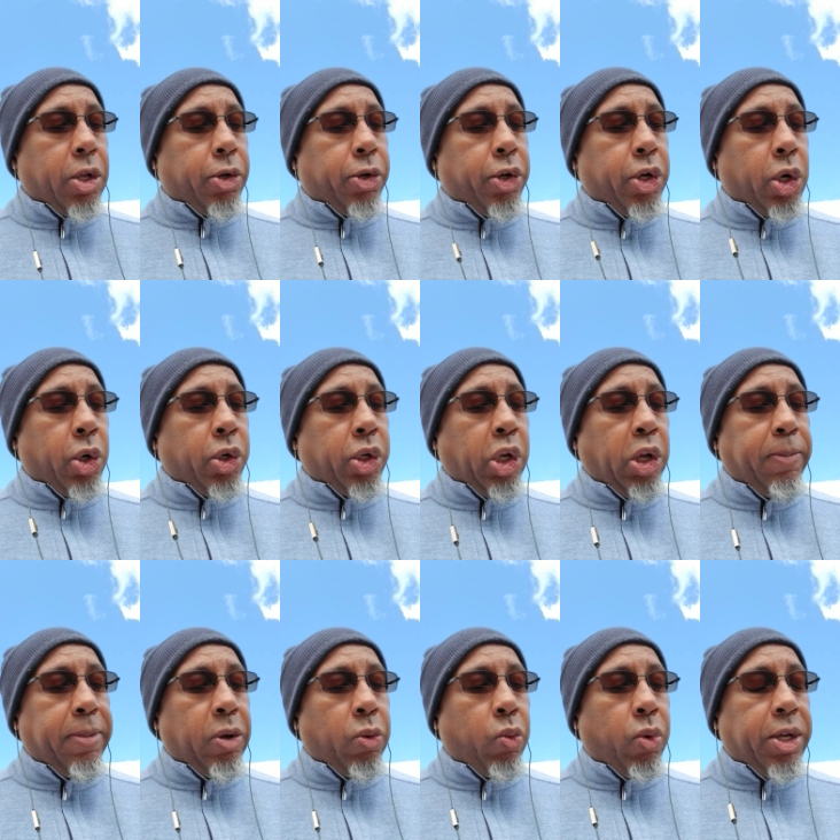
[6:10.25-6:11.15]
No
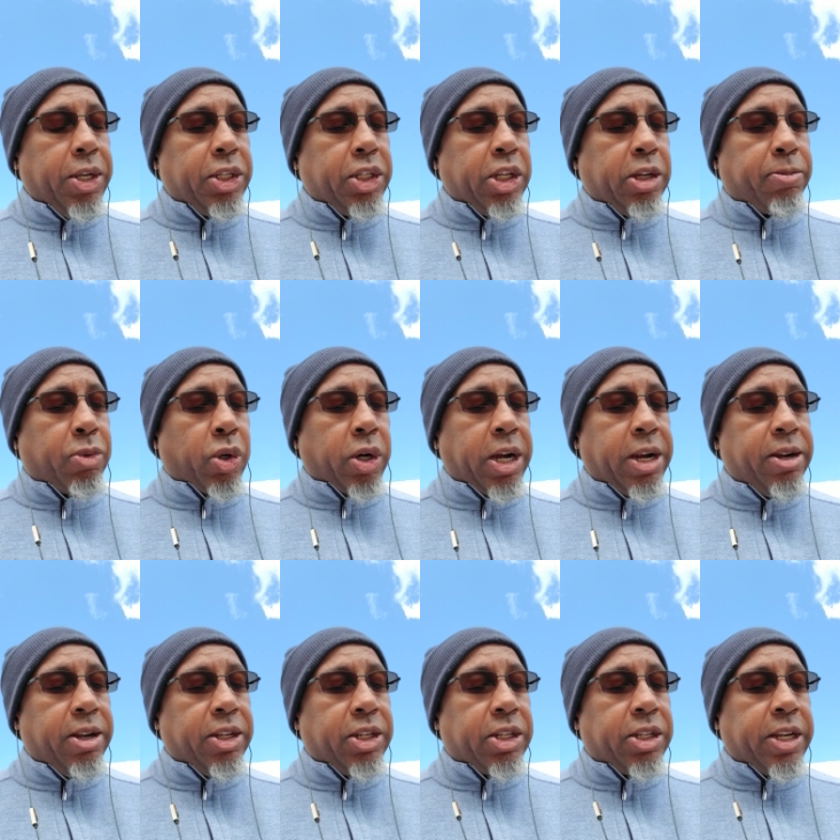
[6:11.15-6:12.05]
human wisdom or
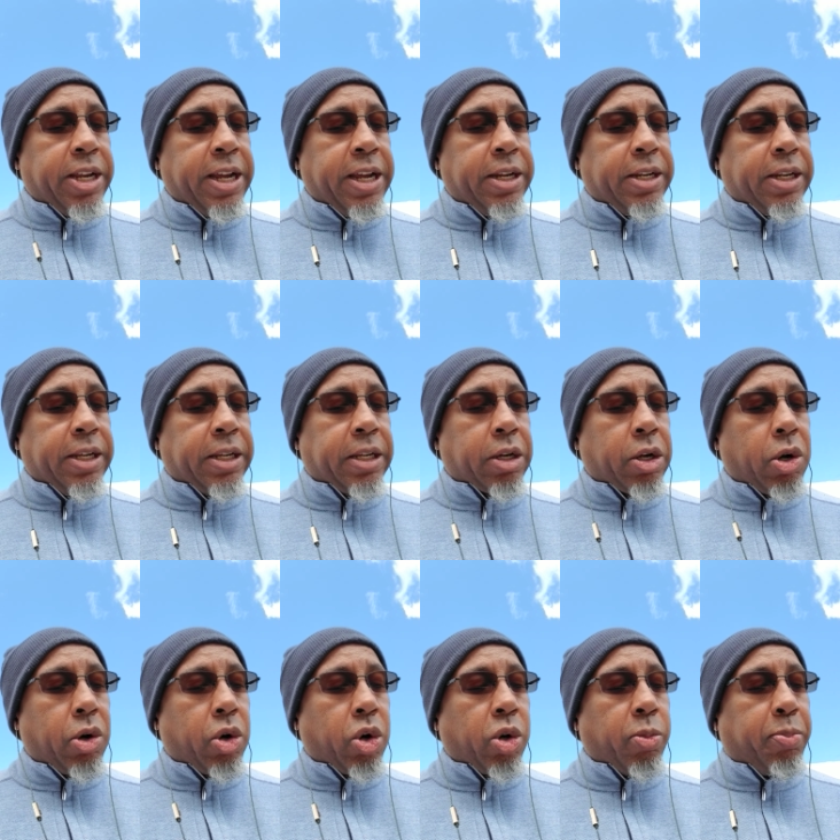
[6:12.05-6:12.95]
understanding
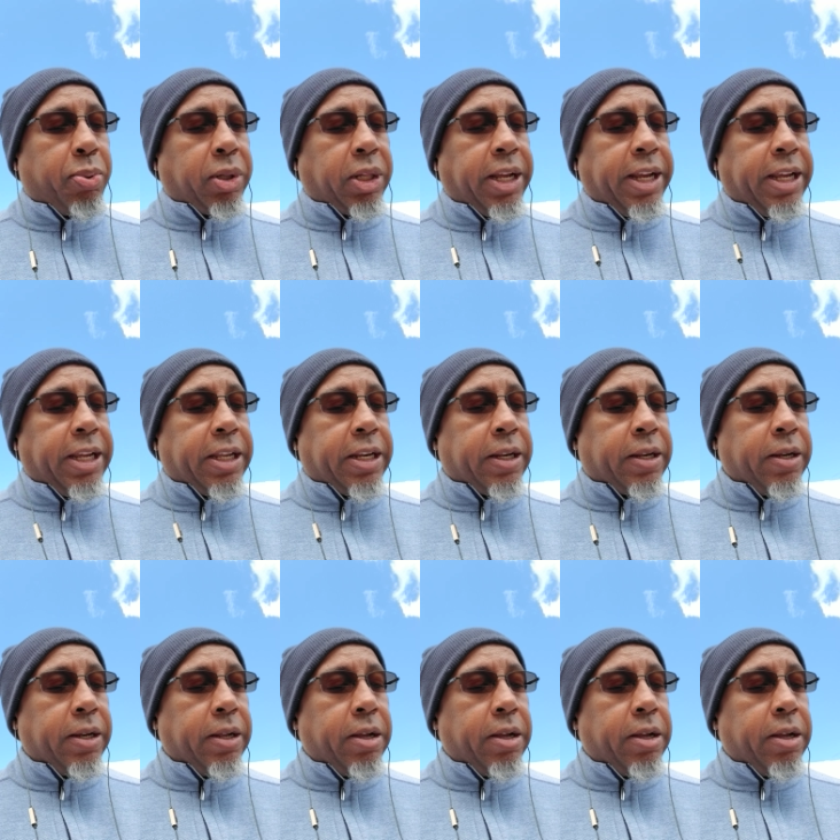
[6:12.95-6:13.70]
or plan,